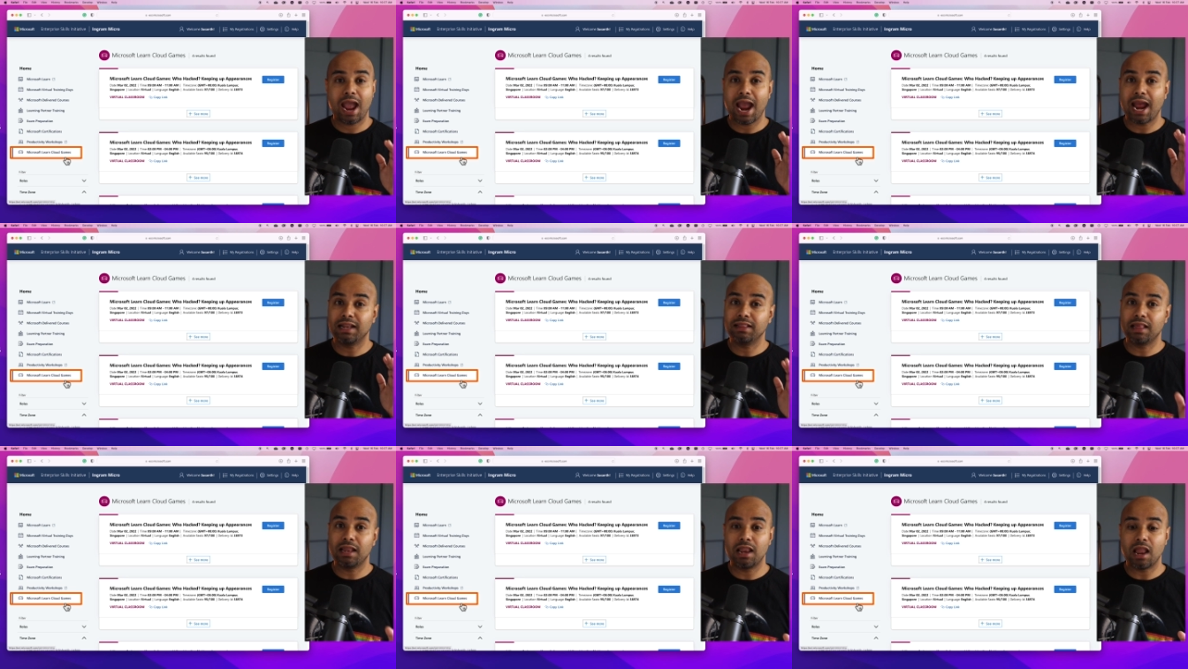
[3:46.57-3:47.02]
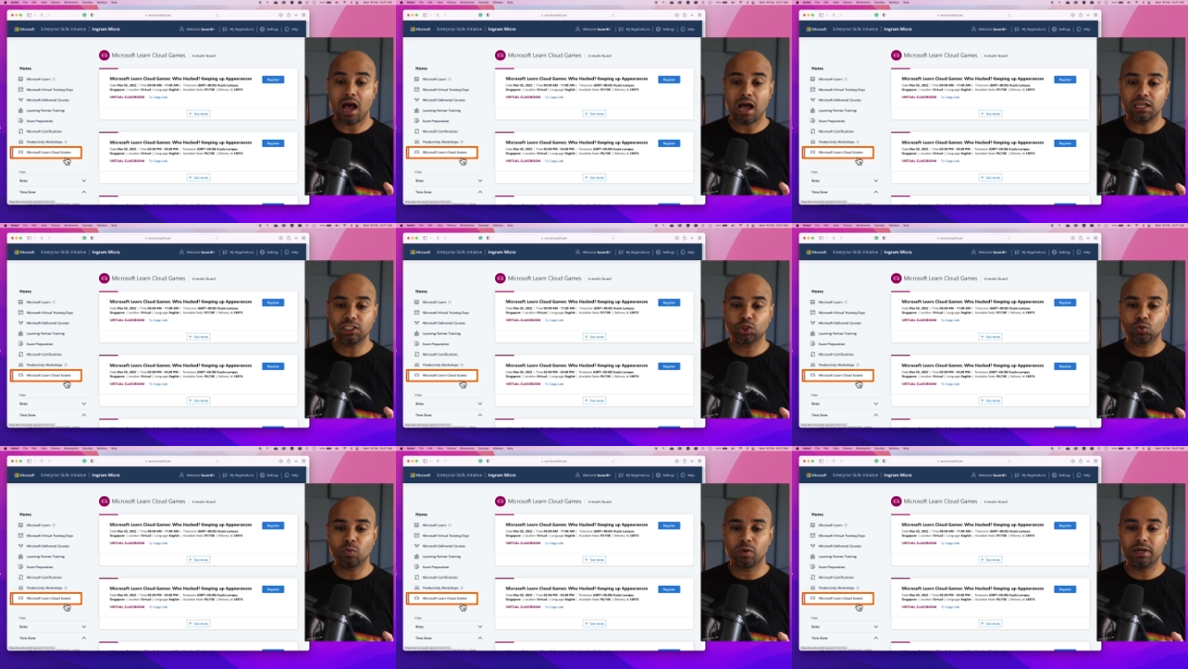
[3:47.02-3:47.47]
And the
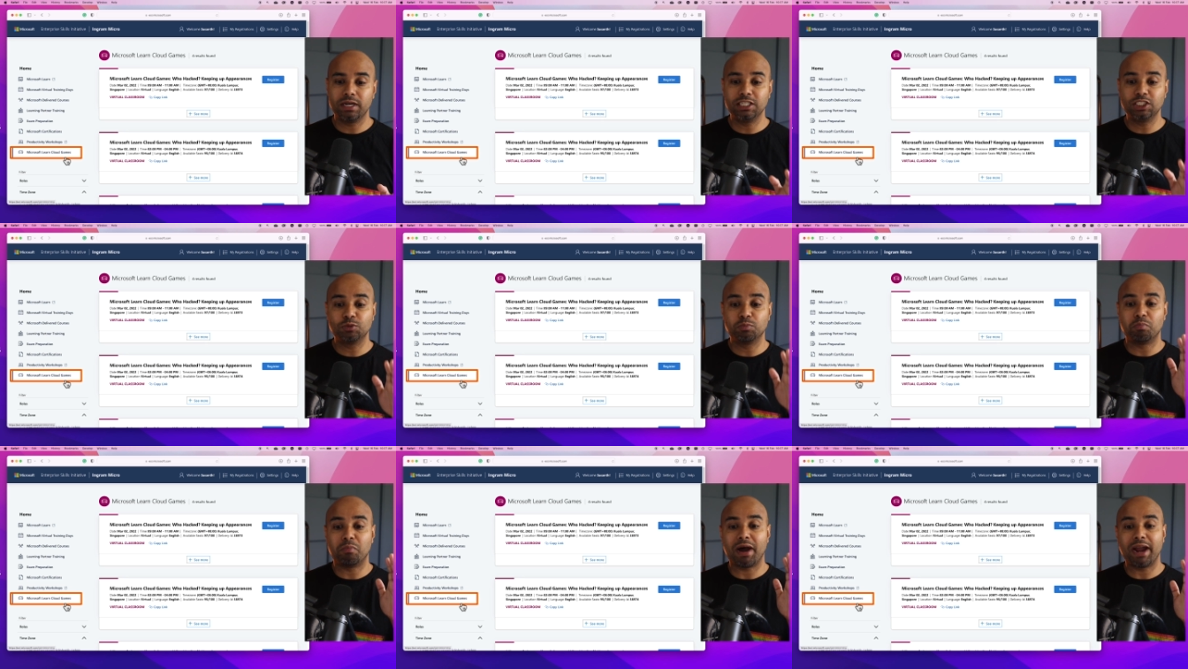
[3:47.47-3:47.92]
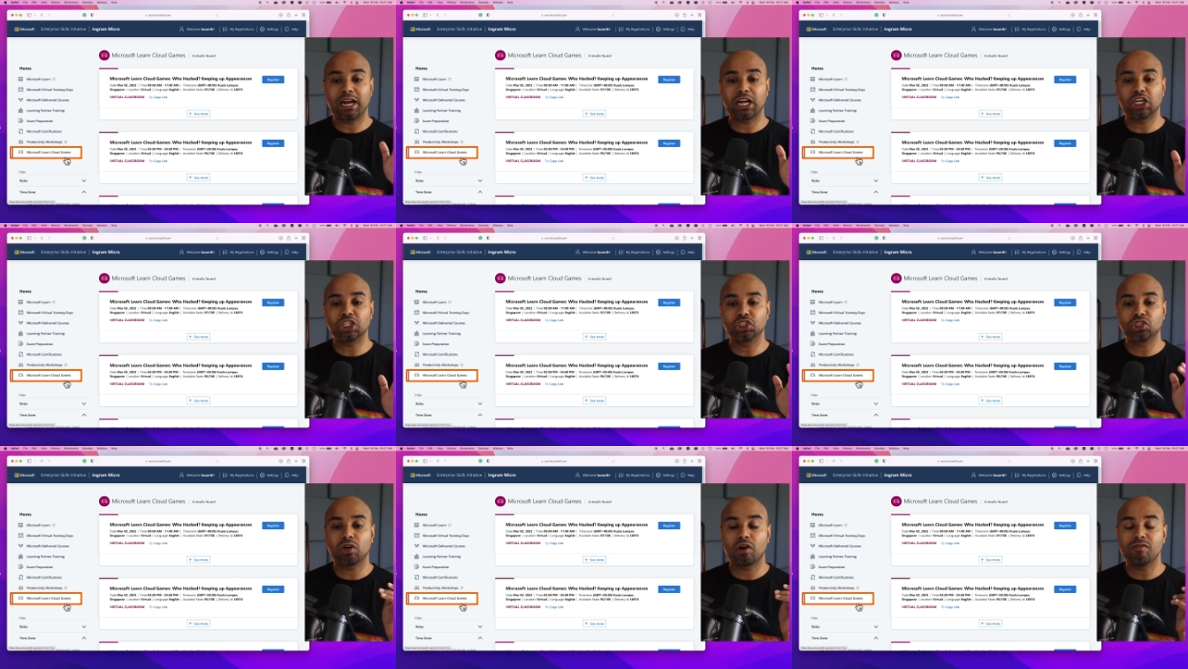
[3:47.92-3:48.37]
last one is
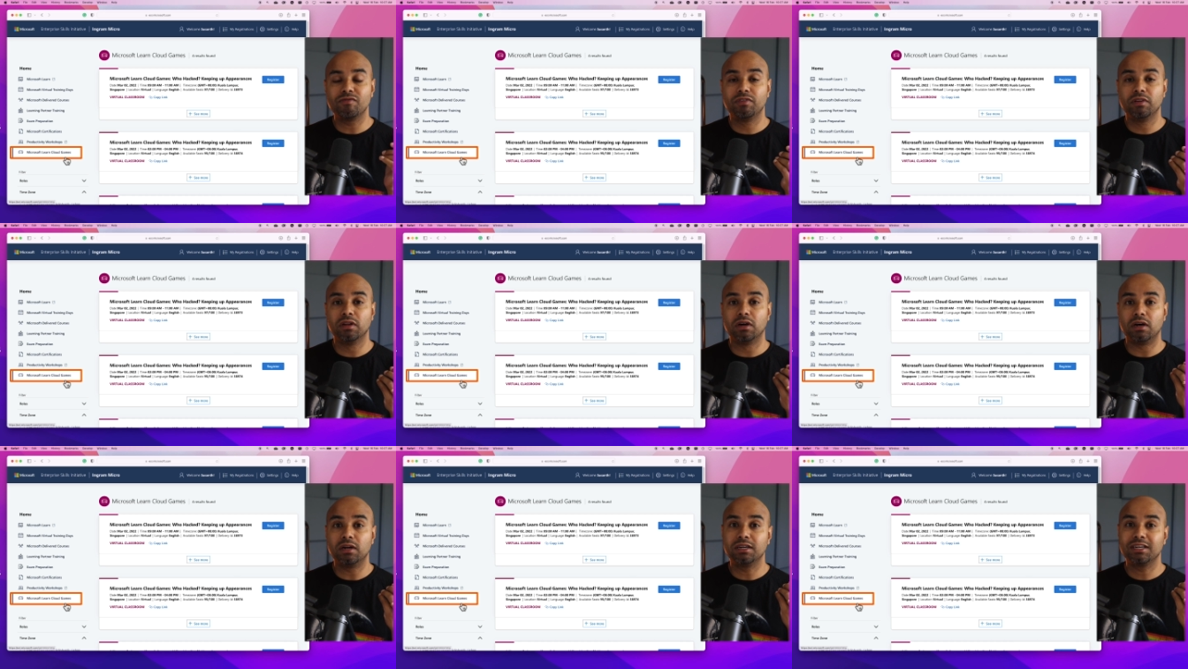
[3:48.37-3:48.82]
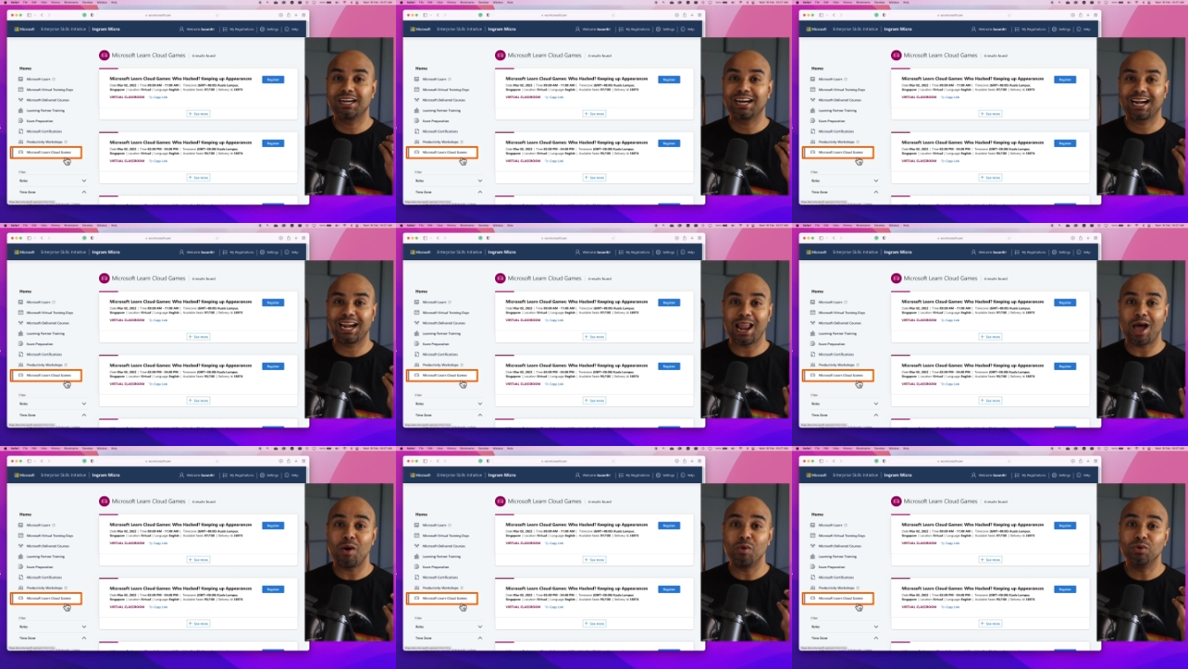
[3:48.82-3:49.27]
Microsoft Learn
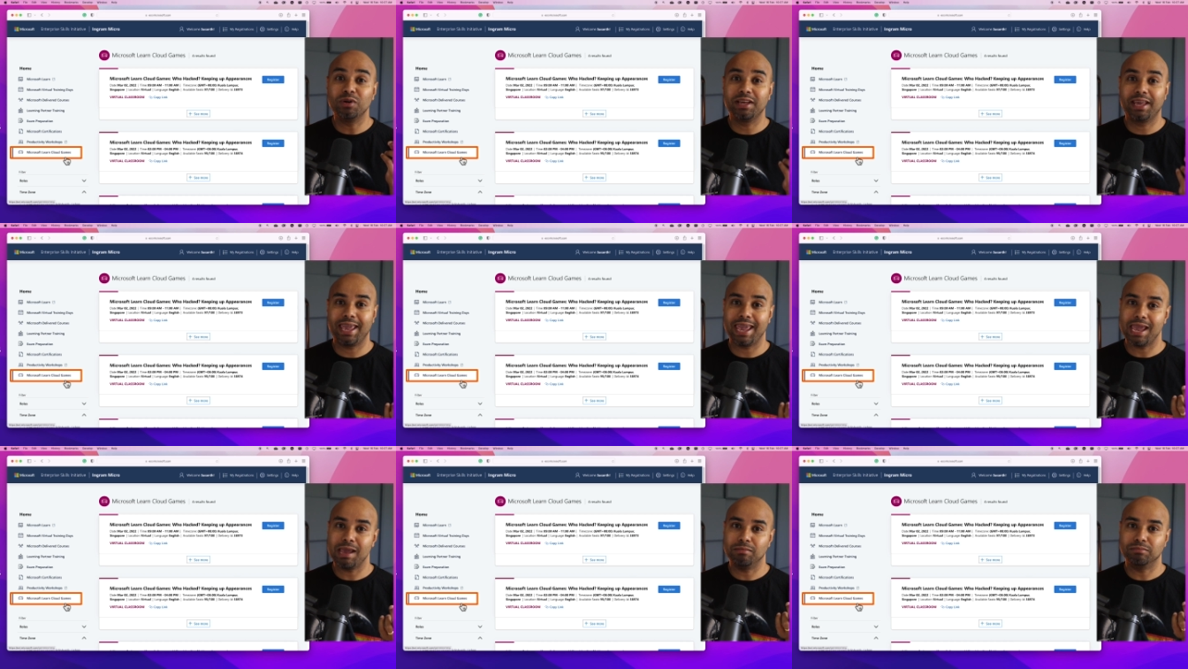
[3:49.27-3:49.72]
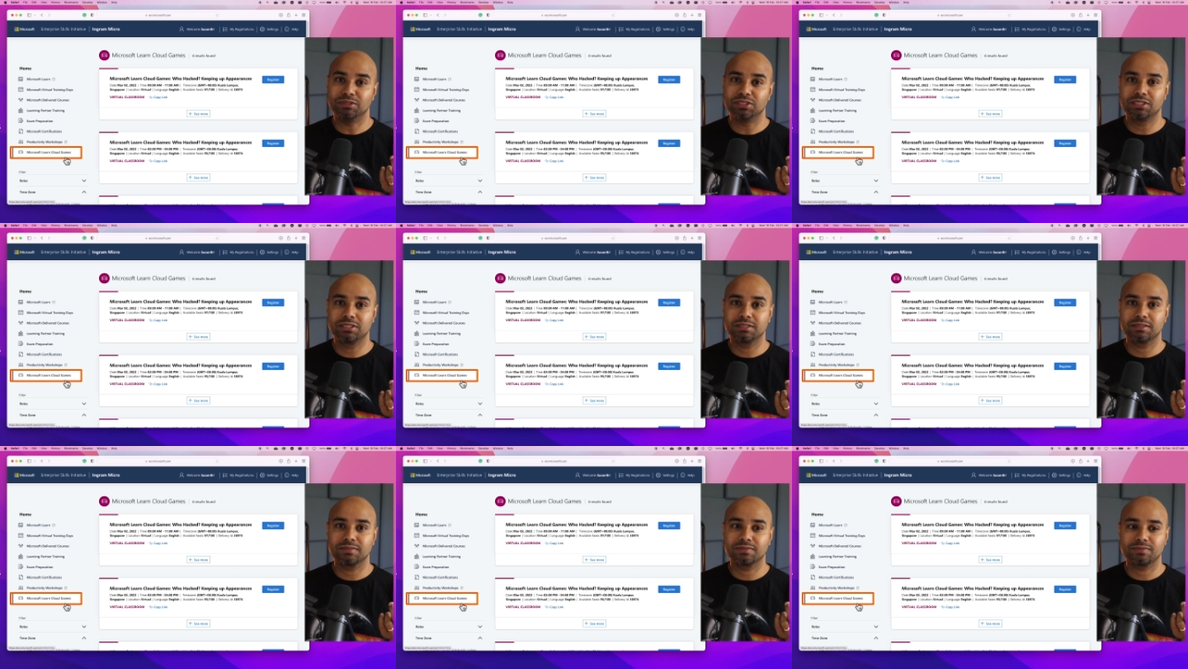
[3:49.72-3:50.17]
Cloud
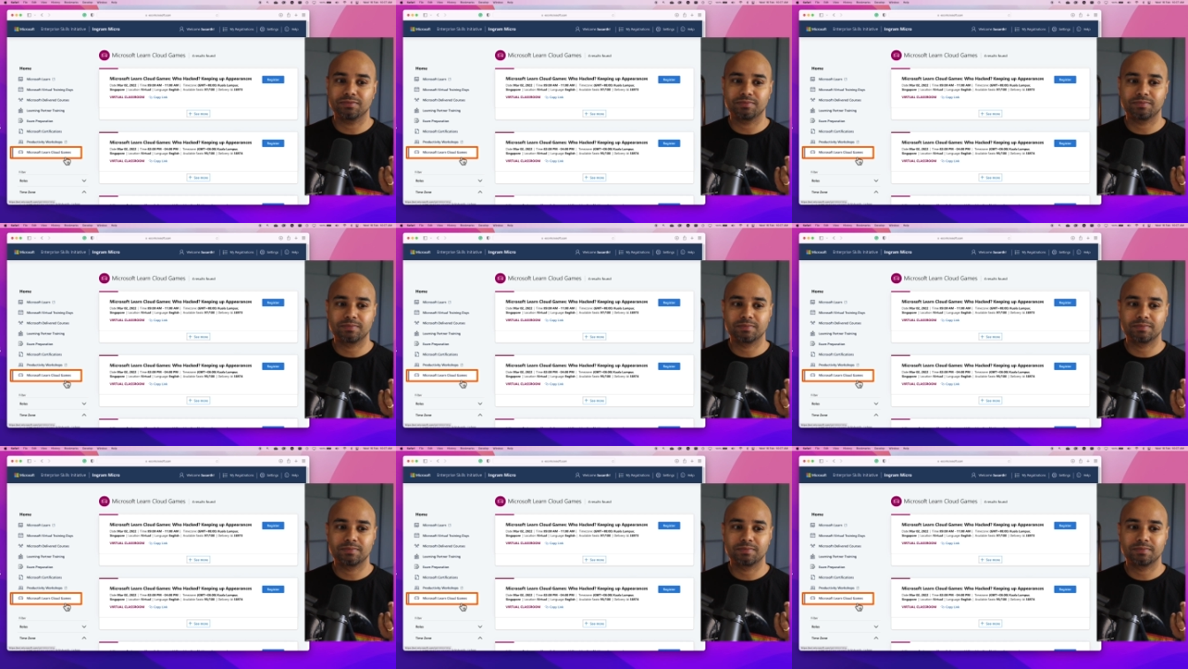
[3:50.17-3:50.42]
Games.